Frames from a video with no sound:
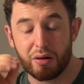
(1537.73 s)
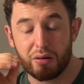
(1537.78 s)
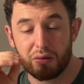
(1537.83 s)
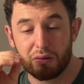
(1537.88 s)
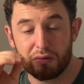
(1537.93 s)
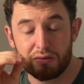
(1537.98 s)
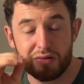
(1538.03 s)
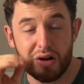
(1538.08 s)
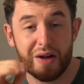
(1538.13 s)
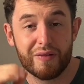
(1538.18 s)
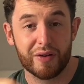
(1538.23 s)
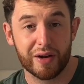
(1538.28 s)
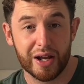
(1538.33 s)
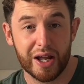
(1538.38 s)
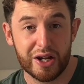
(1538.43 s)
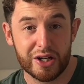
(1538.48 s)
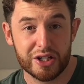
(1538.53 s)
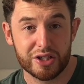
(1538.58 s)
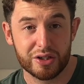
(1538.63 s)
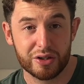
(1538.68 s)

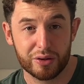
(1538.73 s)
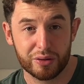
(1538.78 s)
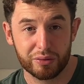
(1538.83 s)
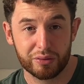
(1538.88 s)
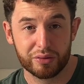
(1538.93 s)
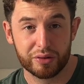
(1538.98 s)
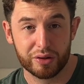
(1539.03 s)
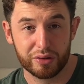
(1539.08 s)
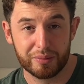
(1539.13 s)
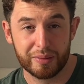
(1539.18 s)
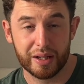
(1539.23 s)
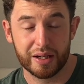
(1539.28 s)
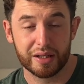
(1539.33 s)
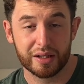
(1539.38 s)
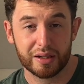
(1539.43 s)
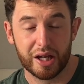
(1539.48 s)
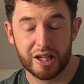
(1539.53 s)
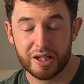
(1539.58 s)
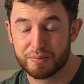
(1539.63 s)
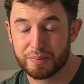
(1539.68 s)
revelational to me.
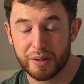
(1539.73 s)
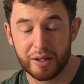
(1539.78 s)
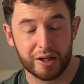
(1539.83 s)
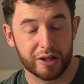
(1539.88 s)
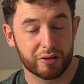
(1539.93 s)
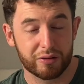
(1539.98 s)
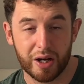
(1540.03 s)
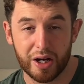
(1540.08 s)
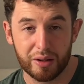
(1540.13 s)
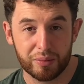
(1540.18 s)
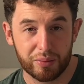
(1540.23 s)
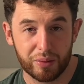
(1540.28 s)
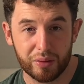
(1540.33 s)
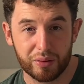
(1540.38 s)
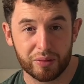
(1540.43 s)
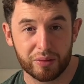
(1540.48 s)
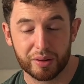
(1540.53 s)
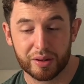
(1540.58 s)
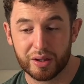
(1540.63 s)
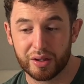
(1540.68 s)
It's been
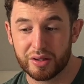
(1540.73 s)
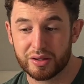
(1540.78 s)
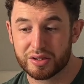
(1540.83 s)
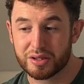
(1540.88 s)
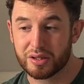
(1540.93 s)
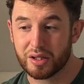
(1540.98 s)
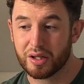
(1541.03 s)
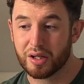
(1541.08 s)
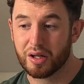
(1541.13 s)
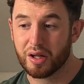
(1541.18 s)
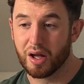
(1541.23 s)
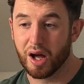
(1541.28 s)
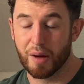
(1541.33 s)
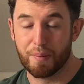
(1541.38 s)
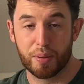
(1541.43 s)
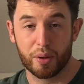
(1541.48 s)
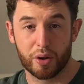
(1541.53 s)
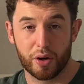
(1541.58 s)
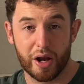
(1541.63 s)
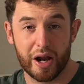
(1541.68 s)
incredible because I
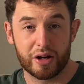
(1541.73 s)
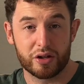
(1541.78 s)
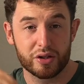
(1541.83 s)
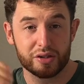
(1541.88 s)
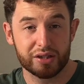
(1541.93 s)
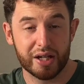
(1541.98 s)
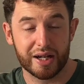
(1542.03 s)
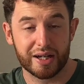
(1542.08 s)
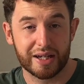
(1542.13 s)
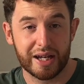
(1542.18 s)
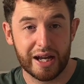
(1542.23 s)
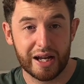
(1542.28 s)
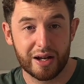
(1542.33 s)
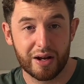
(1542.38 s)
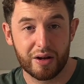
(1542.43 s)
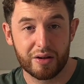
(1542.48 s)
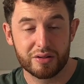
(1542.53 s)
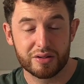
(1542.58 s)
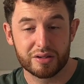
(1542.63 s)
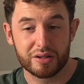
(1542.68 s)
put on an extra 10
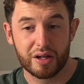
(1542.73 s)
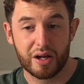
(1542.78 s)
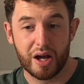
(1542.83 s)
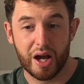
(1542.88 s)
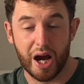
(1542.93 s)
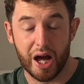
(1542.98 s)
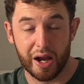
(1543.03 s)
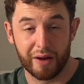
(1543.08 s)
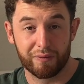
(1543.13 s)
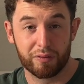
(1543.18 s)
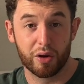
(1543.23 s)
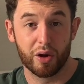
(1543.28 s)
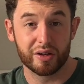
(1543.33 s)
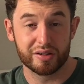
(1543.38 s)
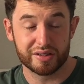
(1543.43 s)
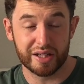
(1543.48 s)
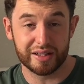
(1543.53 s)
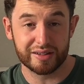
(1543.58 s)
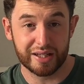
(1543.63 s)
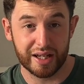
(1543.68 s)
kilos and I've
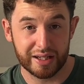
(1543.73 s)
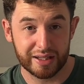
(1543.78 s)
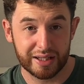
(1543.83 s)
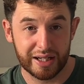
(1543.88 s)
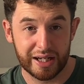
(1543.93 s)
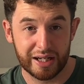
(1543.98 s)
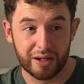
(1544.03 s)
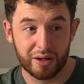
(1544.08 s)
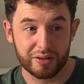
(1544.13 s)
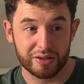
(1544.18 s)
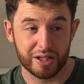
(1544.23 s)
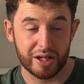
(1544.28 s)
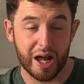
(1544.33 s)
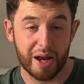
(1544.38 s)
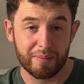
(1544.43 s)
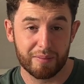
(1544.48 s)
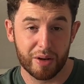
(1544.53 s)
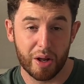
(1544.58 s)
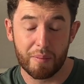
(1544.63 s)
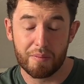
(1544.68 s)
lost that 10 kilos and
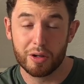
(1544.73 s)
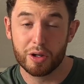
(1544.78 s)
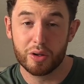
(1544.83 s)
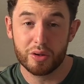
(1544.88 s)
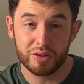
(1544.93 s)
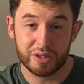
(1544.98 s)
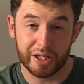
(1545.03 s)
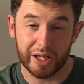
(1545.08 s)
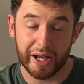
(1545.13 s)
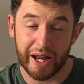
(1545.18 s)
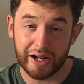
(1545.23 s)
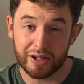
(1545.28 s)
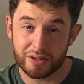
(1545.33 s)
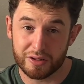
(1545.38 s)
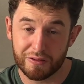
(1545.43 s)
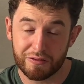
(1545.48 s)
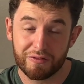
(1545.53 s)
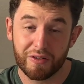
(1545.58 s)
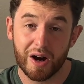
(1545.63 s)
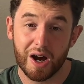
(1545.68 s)
I'm losing an
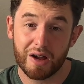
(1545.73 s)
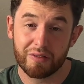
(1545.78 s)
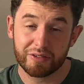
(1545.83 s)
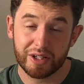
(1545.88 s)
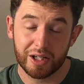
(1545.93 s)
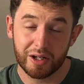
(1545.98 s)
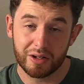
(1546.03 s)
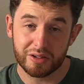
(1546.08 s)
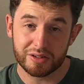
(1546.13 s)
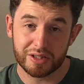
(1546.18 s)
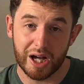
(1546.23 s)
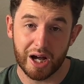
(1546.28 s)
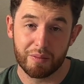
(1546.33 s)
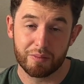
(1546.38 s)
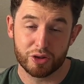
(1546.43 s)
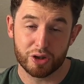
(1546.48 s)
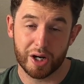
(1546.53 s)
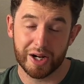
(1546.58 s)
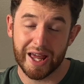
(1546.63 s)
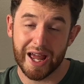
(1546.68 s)
extra 5 kilos now. I'm
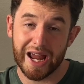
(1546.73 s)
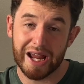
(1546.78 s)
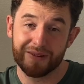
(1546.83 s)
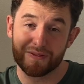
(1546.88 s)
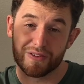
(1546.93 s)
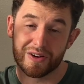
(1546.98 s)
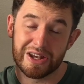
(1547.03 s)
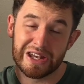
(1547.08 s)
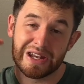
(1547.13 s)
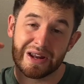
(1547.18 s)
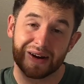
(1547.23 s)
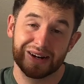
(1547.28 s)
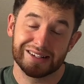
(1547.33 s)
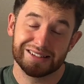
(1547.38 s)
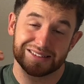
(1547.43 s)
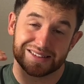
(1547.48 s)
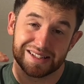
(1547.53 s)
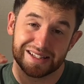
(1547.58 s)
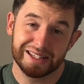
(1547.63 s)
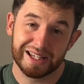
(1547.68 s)
trying to aim for
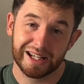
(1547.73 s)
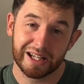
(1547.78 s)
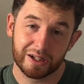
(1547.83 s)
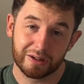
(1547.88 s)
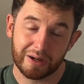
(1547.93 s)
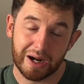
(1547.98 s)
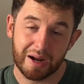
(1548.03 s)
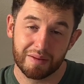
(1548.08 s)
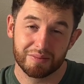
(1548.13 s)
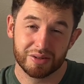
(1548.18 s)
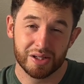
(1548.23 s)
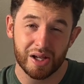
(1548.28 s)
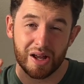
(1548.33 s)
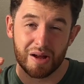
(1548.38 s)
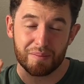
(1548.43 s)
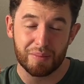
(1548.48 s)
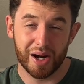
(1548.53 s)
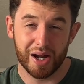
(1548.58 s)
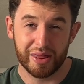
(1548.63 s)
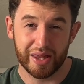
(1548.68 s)
90 kilograms
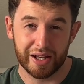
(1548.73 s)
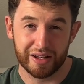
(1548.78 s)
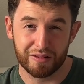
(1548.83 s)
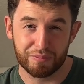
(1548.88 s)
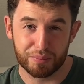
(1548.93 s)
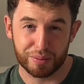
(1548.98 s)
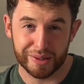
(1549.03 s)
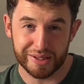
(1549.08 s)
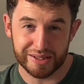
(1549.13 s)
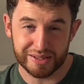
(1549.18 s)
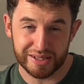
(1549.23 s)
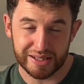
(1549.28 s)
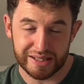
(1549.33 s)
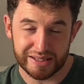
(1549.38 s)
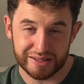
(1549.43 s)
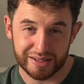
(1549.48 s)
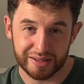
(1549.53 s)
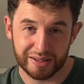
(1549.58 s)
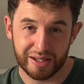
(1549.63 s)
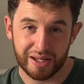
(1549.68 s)
by the end of
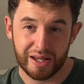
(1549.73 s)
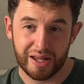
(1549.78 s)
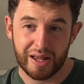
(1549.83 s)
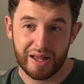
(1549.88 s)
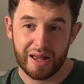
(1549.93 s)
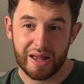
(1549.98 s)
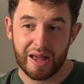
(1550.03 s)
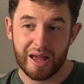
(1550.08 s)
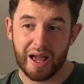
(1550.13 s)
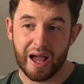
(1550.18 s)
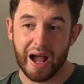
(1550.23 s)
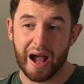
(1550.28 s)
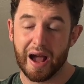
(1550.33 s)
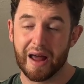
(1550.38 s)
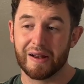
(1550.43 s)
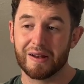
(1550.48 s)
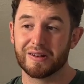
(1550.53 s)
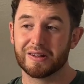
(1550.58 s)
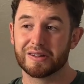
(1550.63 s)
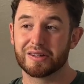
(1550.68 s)
pre-season.
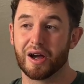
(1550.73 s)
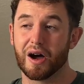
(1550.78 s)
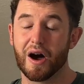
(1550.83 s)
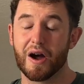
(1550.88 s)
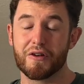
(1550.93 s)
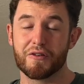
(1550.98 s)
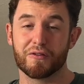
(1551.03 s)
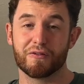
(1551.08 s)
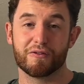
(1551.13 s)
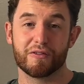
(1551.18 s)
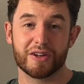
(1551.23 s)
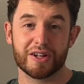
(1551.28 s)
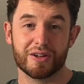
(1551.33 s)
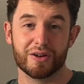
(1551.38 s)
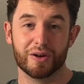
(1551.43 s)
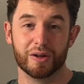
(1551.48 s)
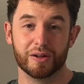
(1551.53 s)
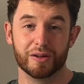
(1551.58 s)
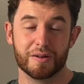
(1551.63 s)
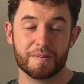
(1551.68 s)
And I
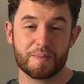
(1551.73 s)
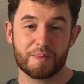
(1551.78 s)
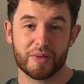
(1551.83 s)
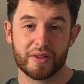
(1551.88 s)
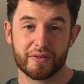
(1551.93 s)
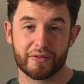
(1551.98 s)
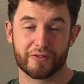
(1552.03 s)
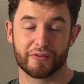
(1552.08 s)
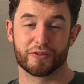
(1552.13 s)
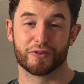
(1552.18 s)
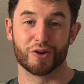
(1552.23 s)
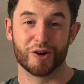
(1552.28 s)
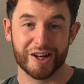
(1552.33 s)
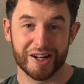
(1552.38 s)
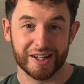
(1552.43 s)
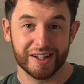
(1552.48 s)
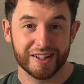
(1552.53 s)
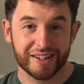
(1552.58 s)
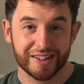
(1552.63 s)
feel free.